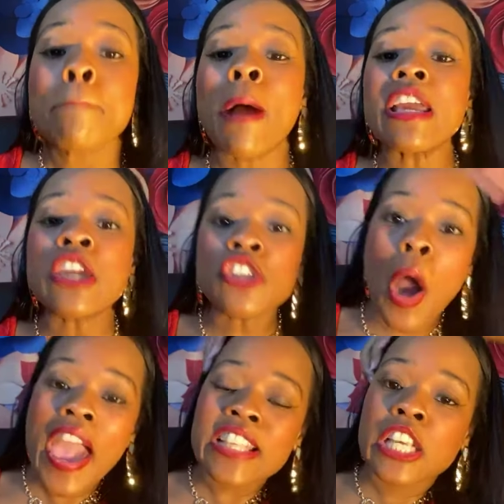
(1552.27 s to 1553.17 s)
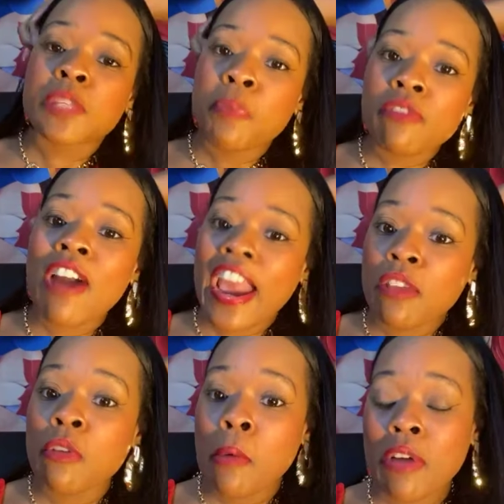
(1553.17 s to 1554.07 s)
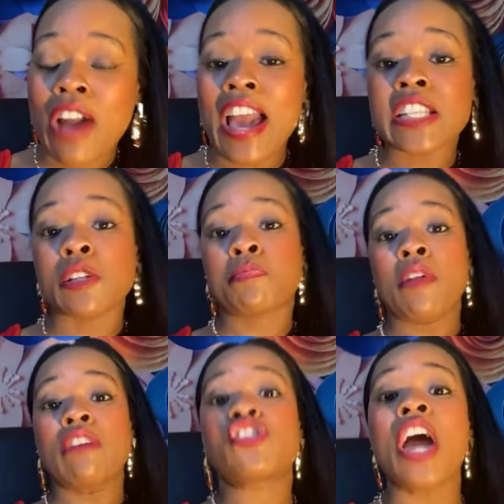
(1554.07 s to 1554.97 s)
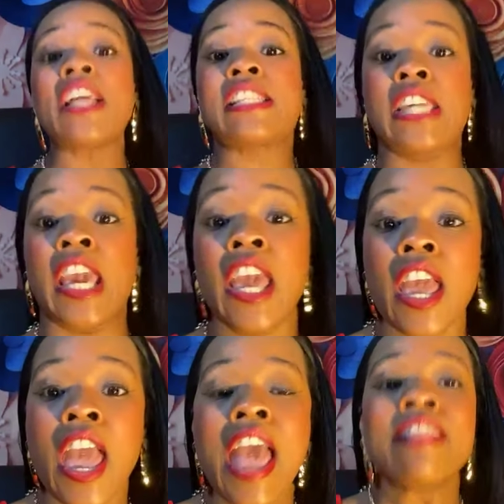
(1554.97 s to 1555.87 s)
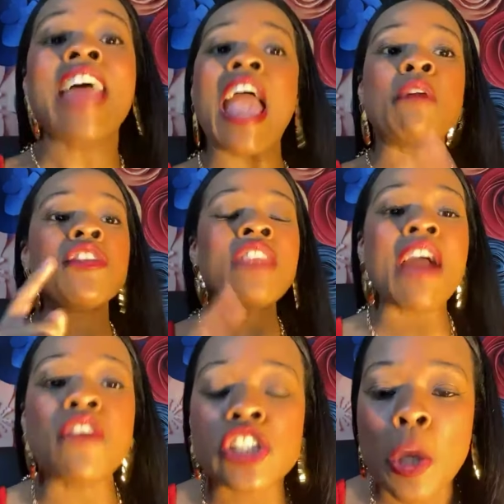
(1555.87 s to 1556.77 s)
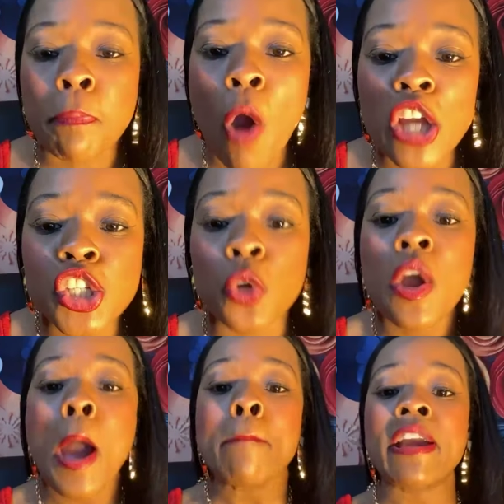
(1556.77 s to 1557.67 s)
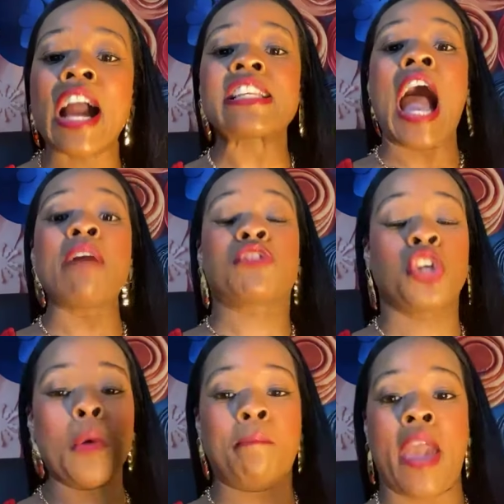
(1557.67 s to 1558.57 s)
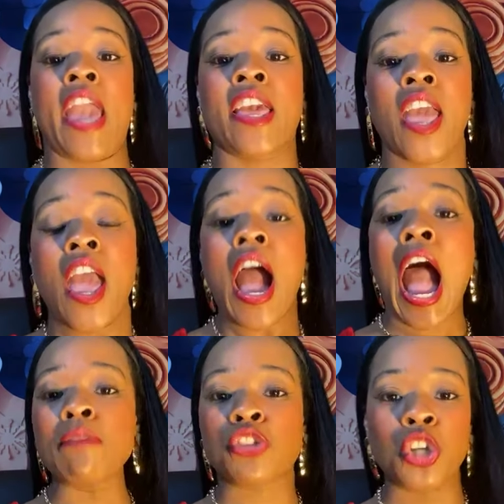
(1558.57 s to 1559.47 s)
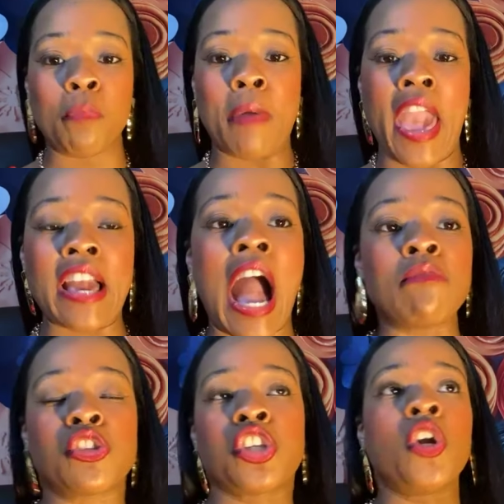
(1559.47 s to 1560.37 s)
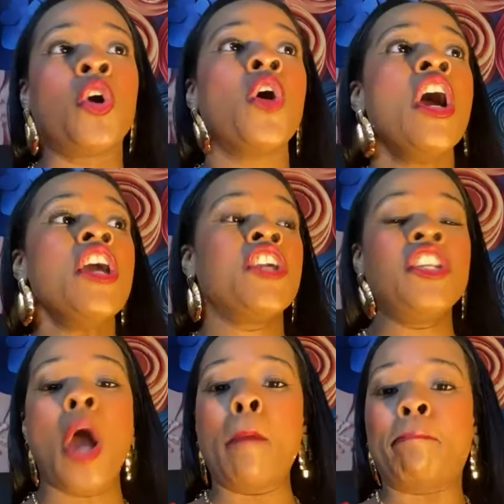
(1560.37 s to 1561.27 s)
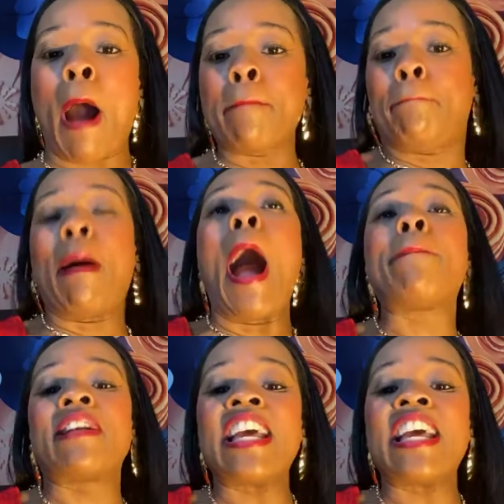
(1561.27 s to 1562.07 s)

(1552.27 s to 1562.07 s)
But you know, it's a spirit, right, woman of God, it's a spirit of jealousy. They would never support you because I'm too big. I'm too big. I'm too, you know, I'm pompous.